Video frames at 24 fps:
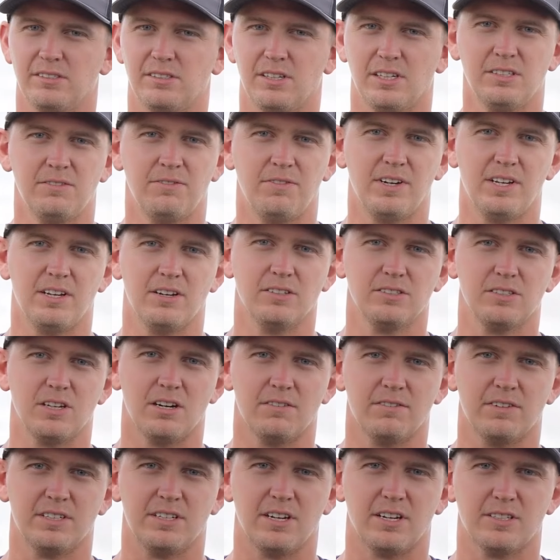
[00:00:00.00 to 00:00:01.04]
this video is
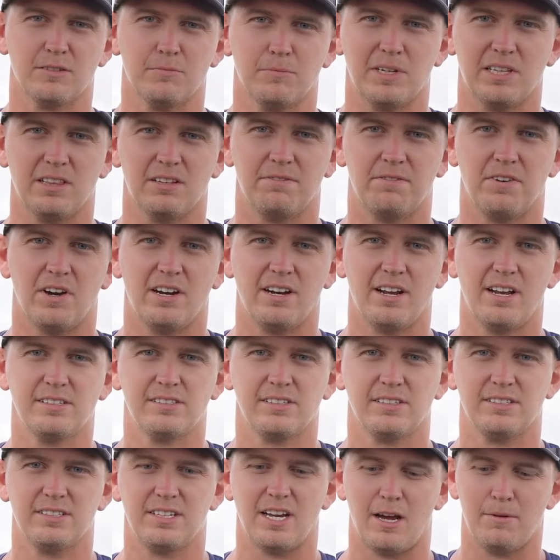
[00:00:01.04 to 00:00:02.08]
over doesn't mean the fun has
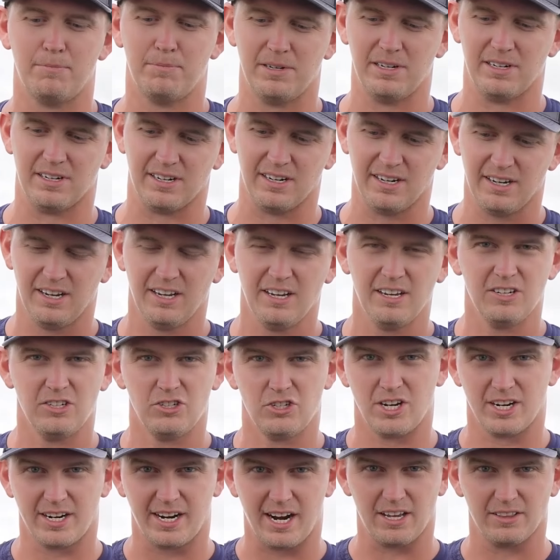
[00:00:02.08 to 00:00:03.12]
to stop here.
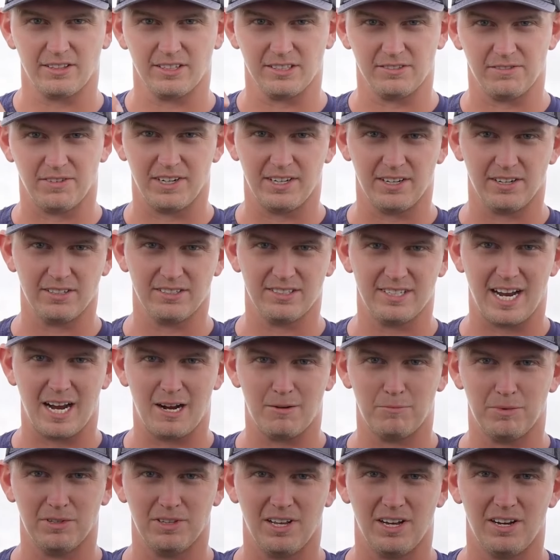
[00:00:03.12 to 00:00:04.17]
Check out these videos
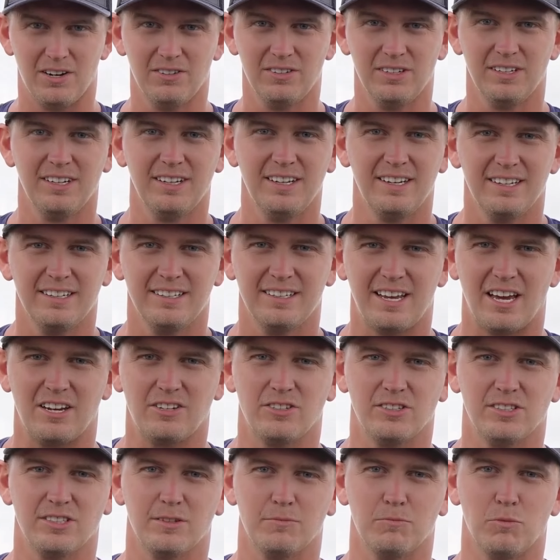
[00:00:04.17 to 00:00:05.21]
down below. Catch
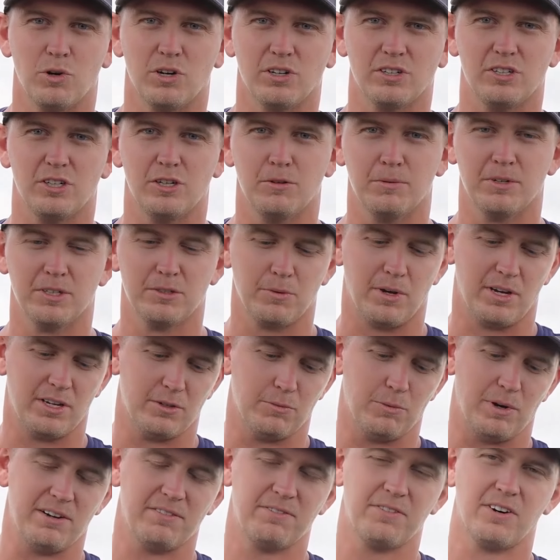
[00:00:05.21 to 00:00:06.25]
you some more goobers while you
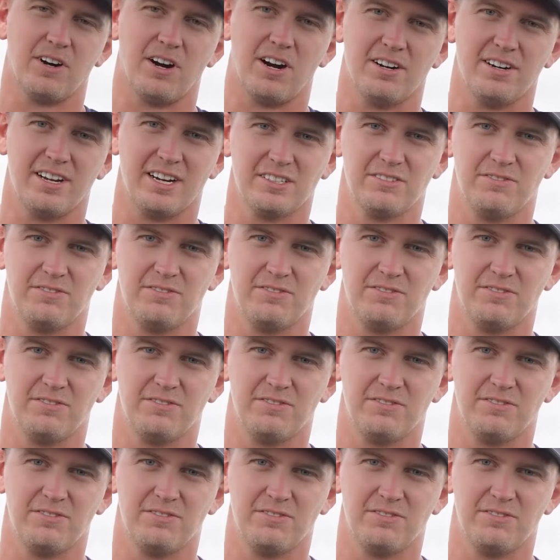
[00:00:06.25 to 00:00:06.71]
wait for our next